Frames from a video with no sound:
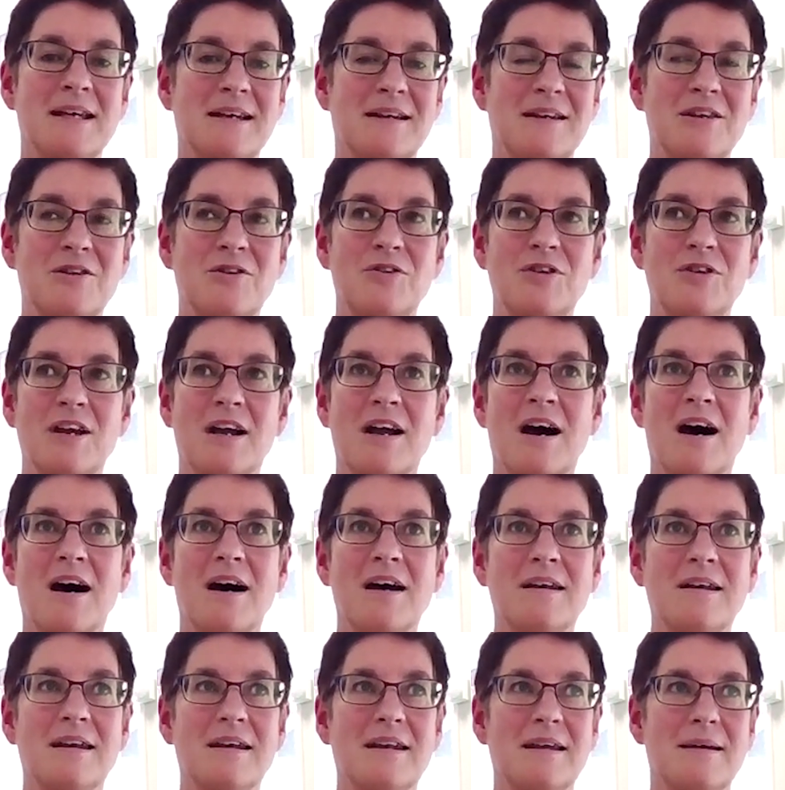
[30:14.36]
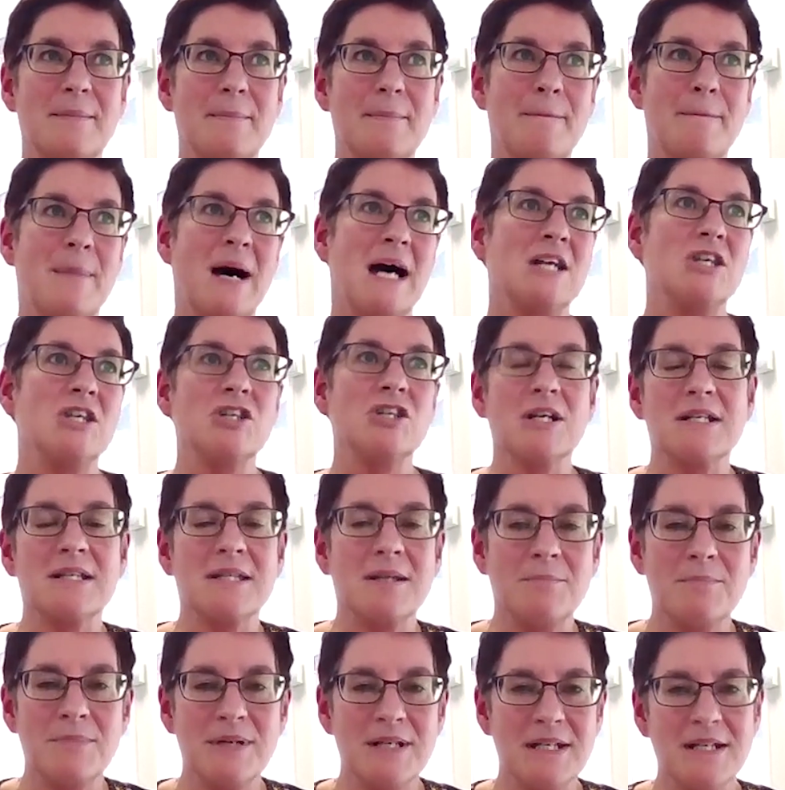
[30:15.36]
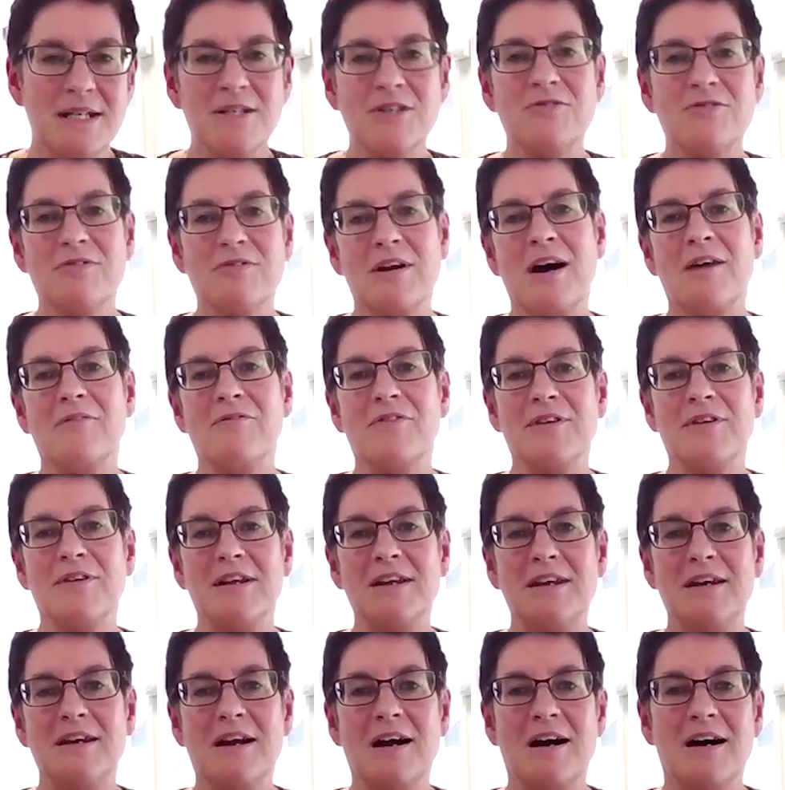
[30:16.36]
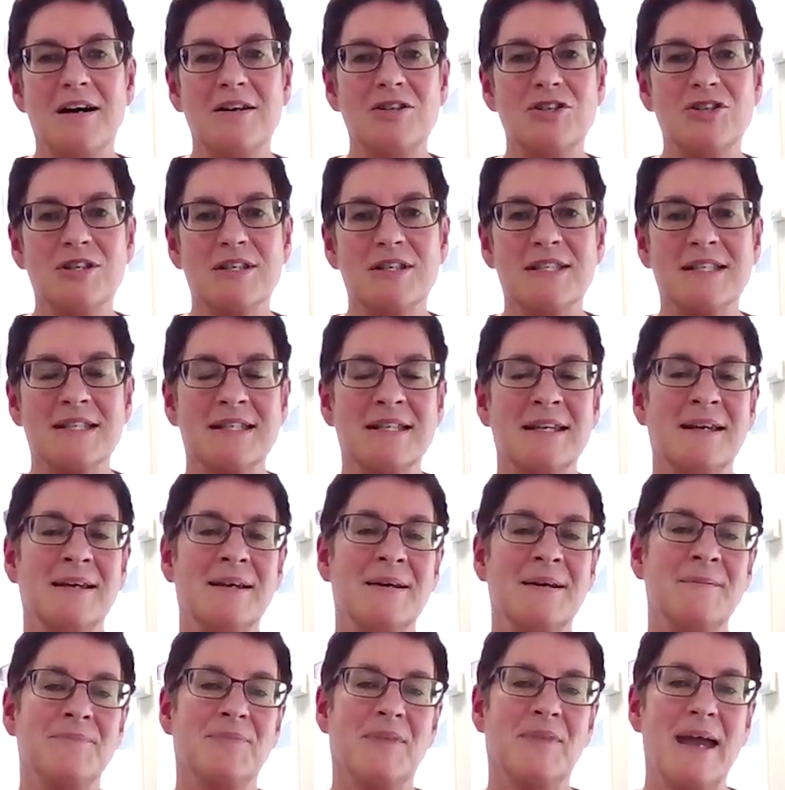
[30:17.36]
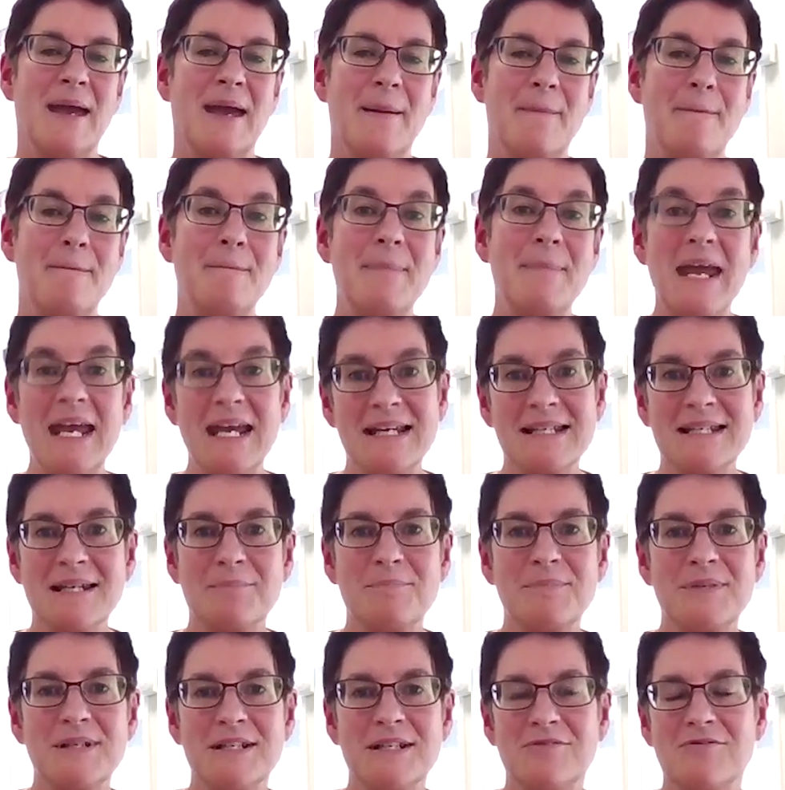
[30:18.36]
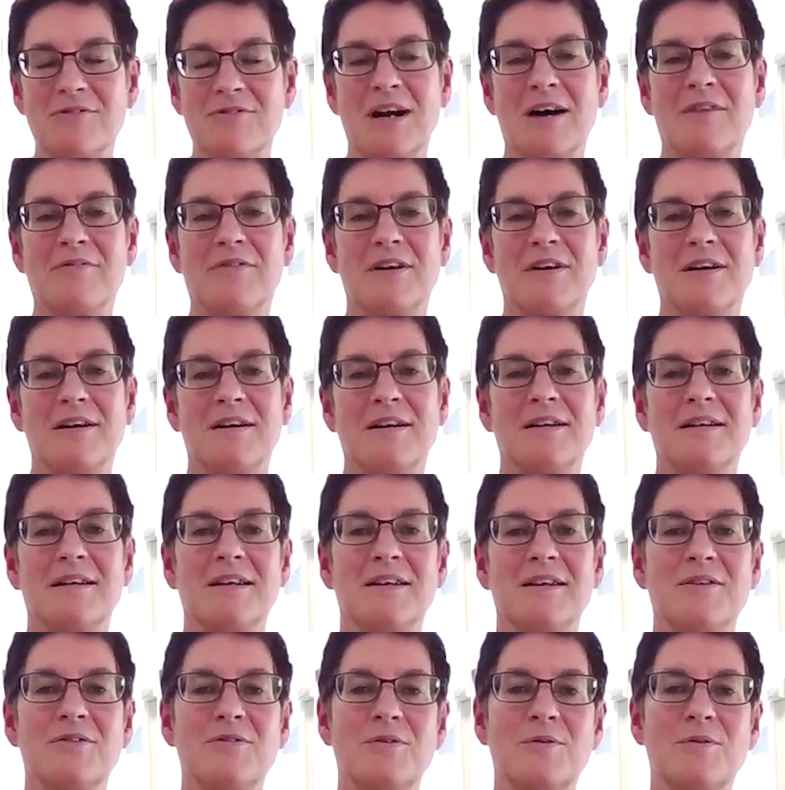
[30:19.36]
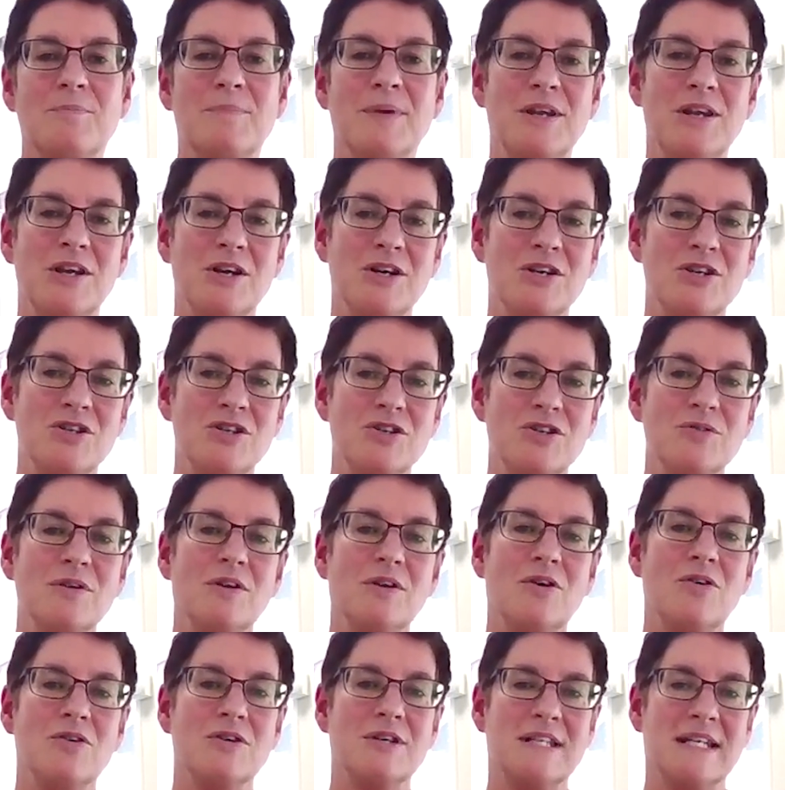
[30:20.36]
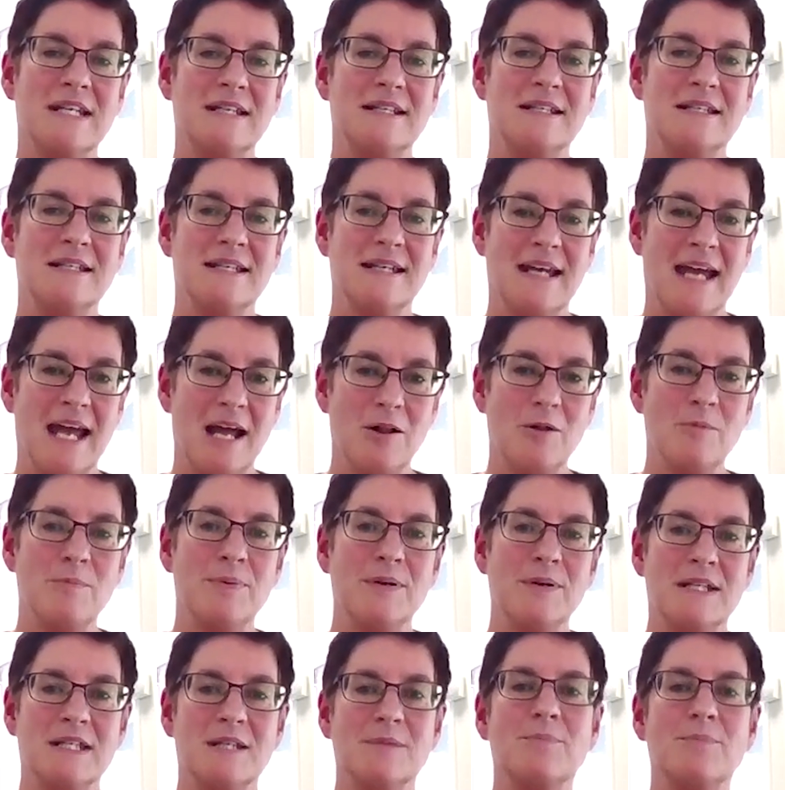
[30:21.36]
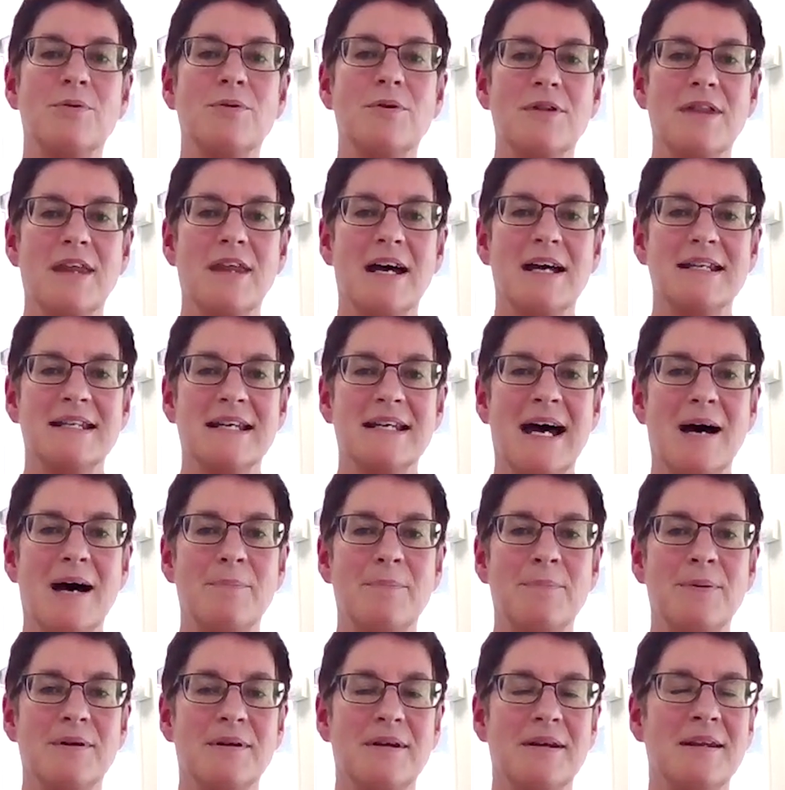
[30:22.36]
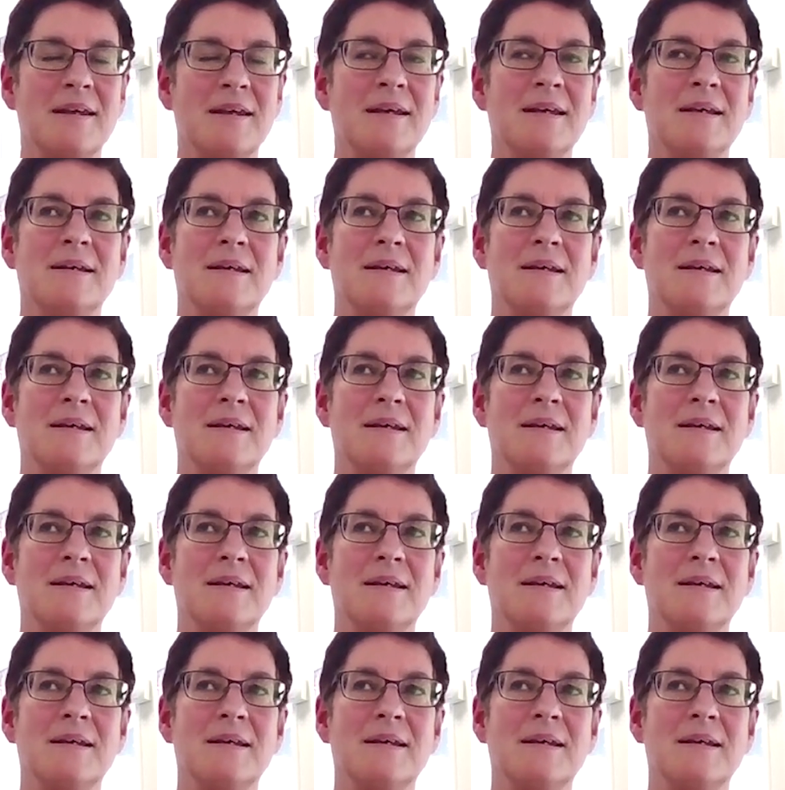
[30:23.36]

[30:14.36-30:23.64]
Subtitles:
You know, you can't magic somebody into recovery. You can't just make somebody recover, you know, but you can do a lot to help and support that to happen.